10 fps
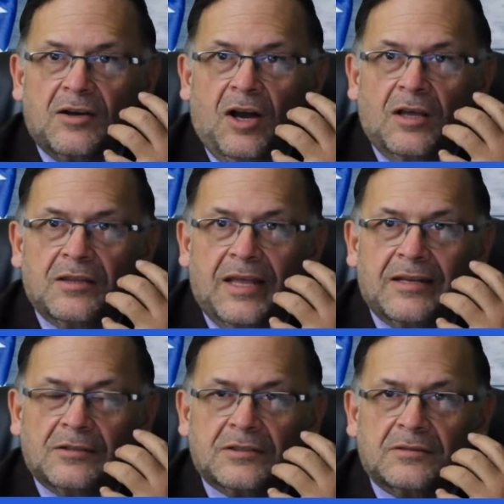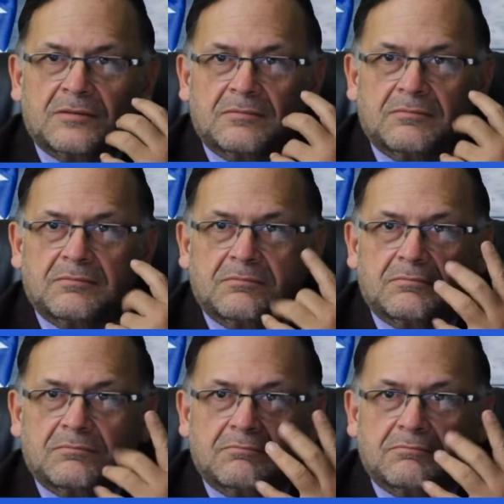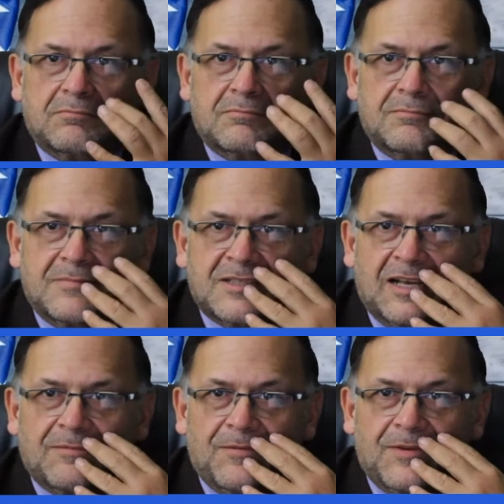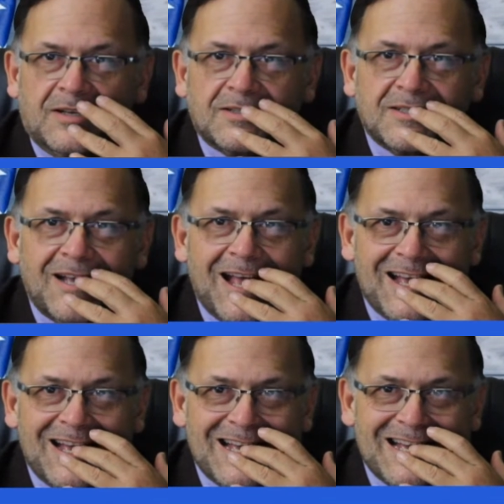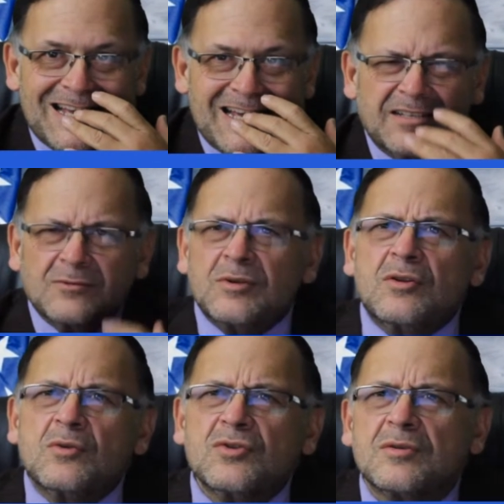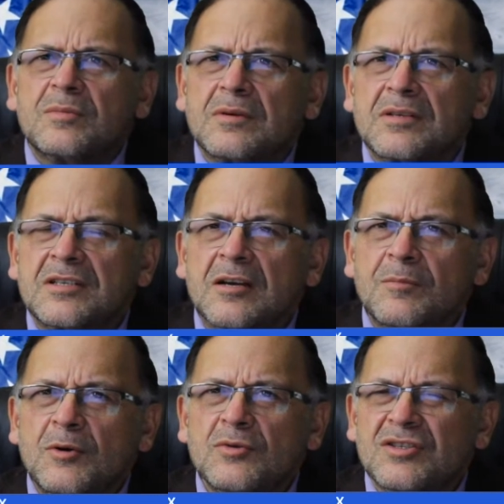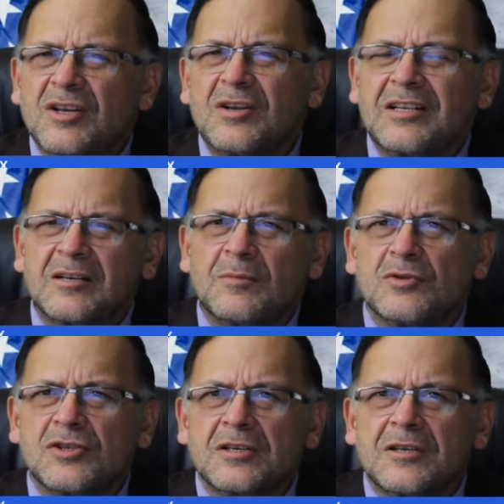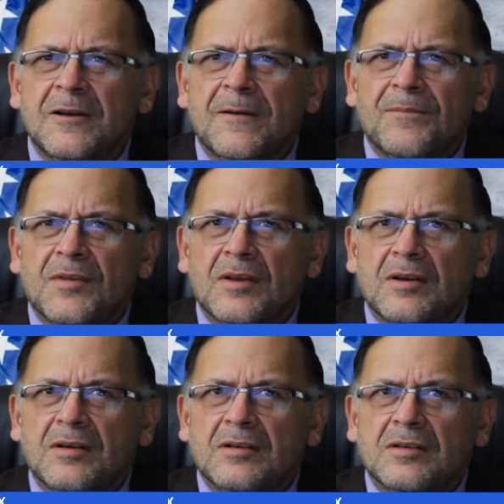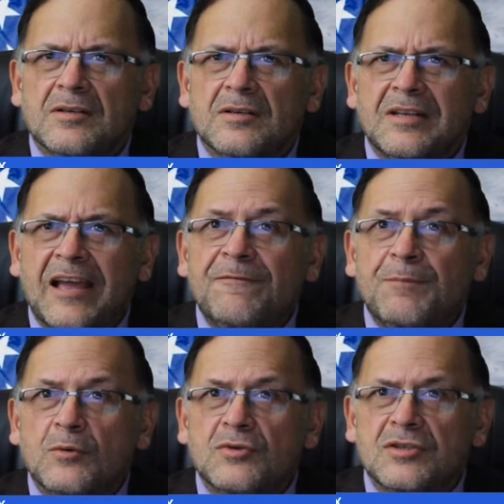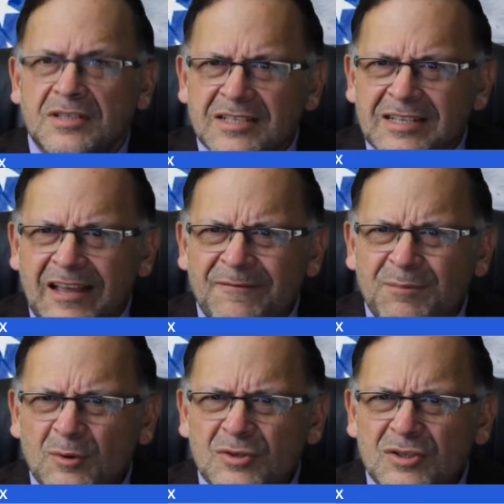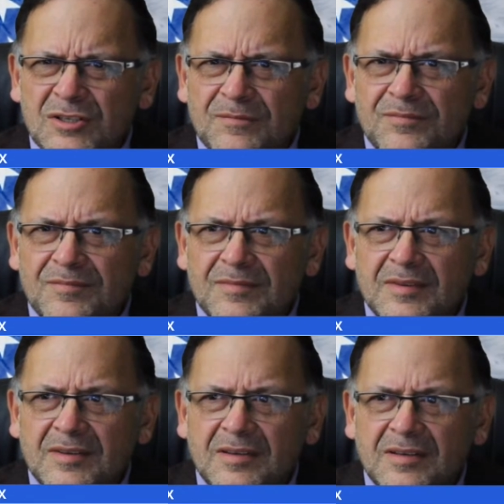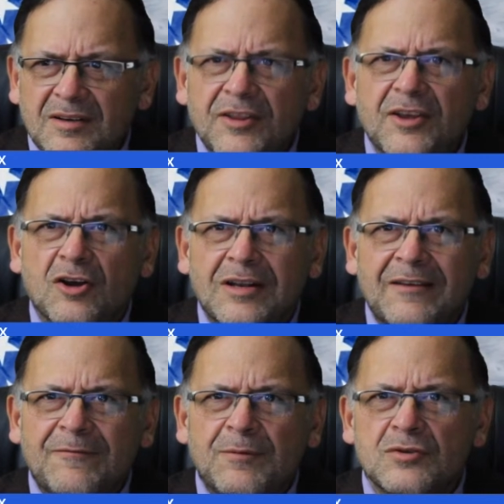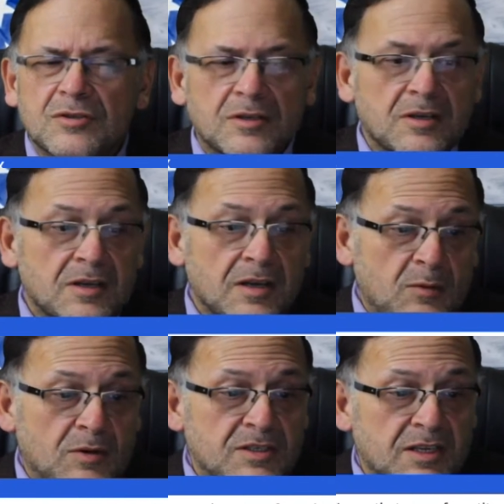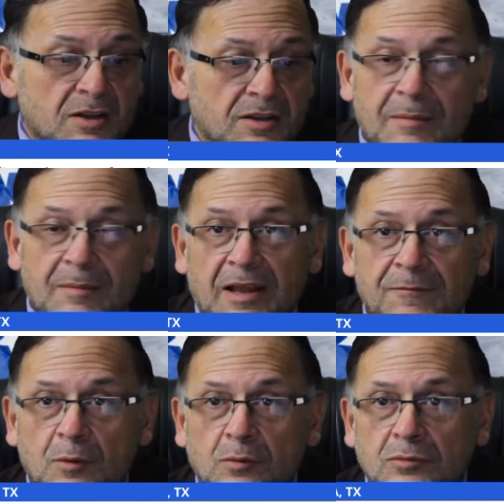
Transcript: on that little salvavidas. What are those tugboats? No, not tugboats. Lifeboats. Is it lifeboats? Are they called lifeboats? He wants to get on the damn lifeboat.